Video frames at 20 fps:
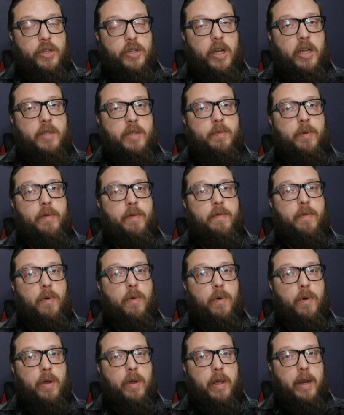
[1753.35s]
just
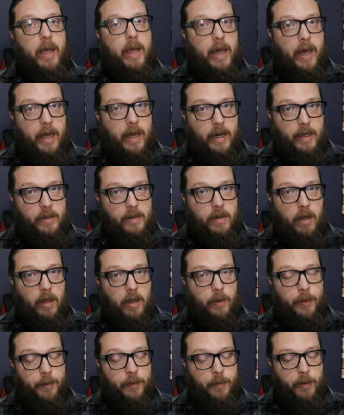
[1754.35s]
before it had its
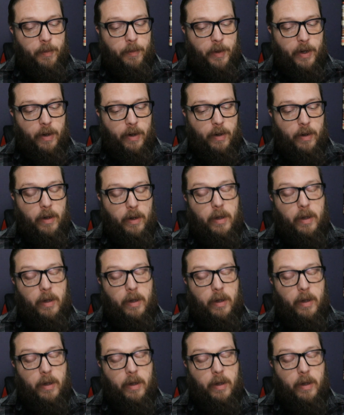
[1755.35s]
Hollywood premiere,